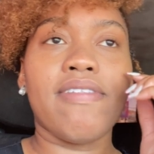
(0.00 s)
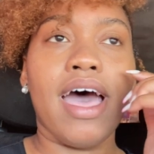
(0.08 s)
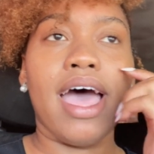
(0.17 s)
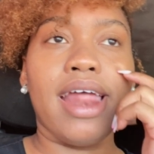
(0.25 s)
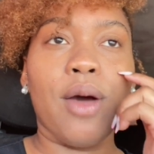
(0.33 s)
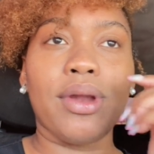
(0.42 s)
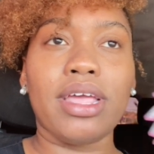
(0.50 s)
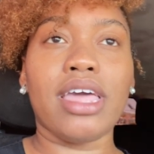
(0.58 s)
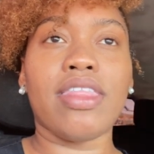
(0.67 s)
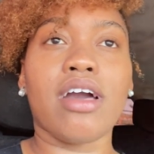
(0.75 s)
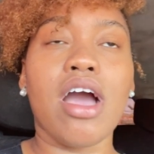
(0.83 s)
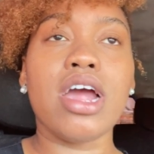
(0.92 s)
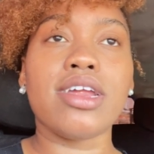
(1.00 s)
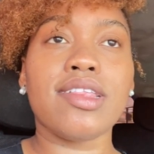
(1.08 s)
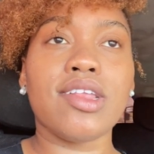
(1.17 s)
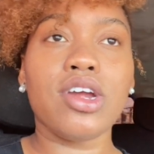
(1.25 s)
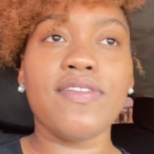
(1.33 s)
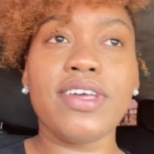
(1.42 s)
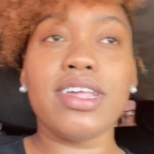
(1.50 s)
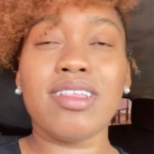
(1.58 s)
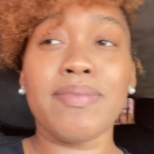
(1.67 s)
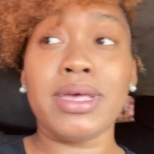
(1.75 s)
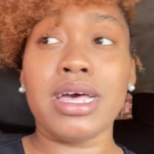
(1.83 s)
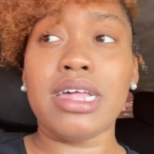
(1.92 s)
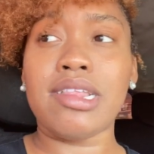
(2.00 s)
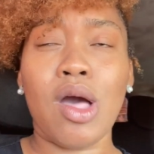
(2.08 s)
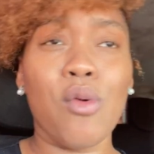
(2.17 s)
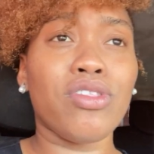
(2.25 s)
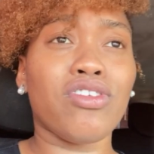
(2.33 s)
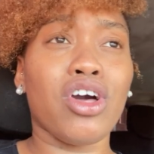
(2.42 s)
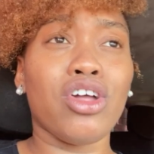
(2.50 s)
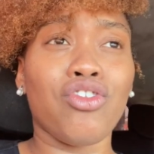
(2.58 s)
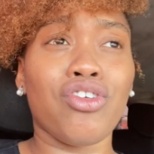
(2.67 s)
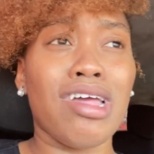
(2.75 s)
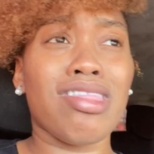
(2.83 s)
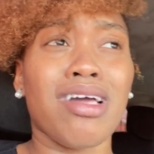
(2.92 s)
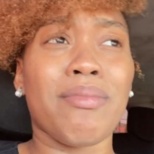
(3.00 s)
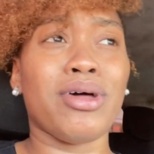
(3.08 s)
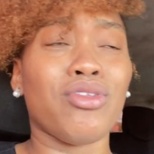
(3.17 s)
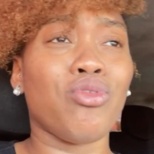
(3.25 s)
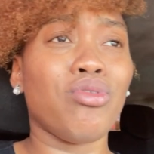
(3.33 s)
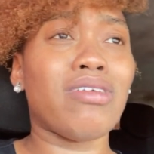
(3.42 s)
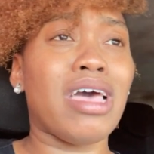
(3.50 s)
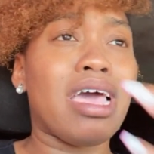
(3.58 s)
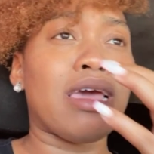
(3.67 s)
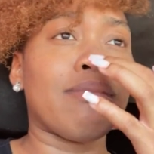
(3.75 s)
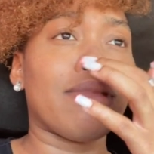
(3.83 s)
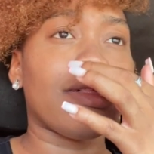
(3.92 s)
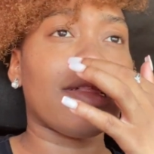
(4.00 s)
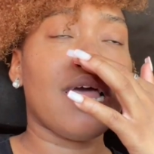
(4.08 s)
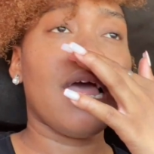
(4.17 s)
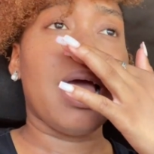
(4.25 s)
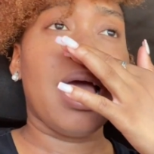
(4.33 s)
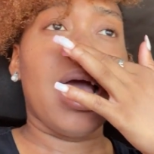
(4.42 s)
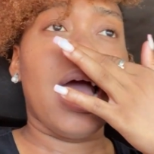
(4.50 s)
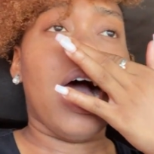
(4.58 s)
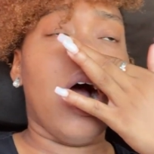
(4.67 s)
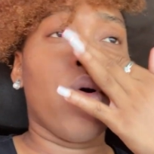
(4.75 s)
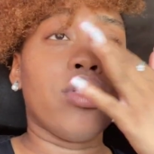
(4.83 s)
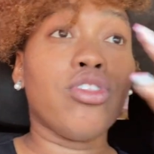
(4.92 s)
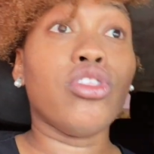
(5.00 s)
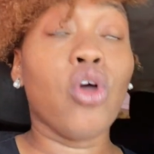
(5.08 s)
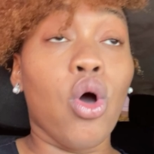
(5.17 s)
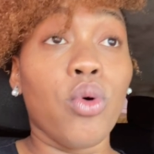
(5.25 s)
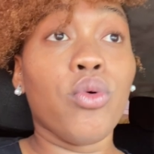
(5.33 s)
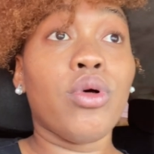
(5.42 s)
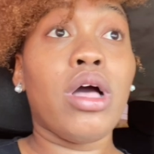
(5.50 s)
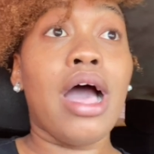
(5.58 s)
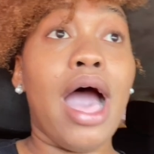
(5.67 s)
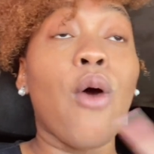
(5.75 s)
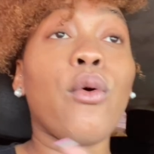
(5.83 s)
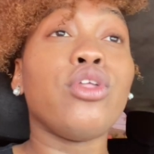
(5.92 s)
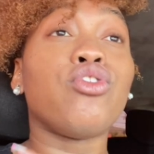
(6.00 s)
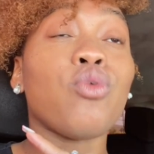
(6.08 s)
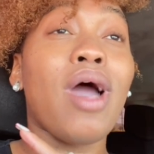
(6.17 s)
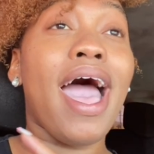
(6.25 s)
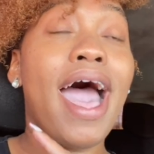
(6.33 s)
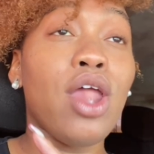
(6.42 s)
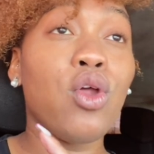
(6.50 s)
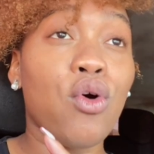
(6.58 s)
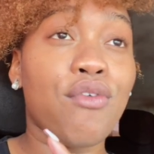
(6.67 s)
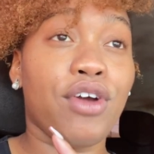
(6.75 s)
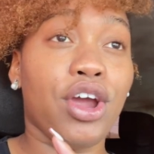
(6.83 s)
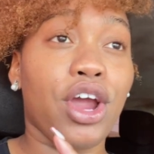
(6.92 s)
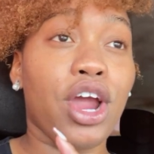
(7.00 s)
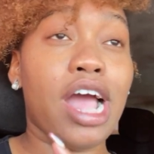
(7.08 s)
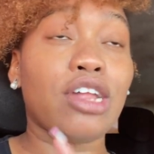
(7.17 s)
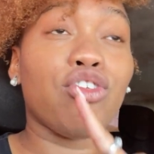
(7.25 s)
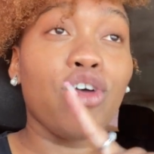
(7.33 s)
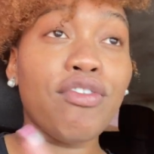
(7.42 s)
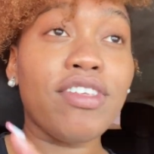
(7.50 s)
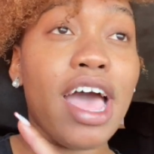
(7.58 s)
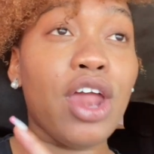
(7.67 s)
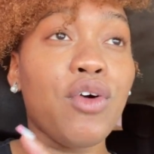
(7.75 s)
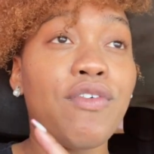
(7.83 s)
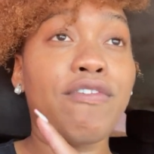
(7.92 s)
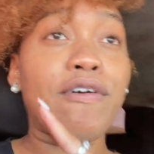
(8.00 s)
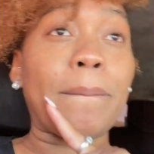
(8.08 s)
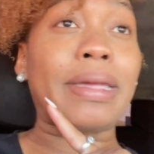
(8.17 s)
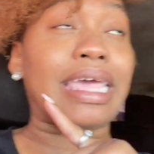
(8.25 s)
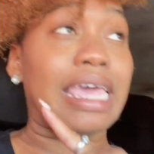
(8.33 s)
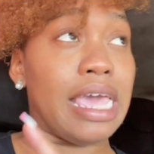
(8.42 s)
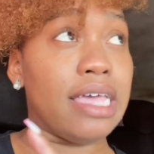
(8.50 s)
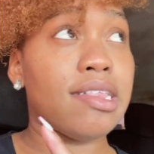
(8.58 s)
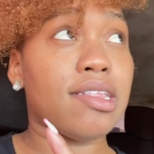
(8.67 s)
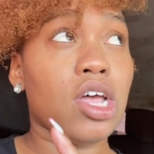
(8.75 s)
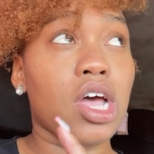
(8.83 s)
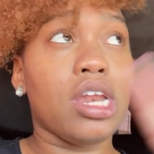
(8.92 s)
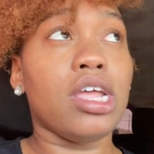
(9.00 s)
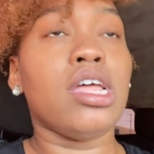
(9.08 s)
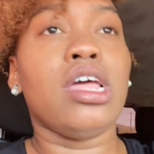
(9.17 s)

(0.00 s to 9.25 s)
that, I want to get the car serviced because I went to country, I think, about two times. I went to Hanover. I drove to Hanover from Kingston.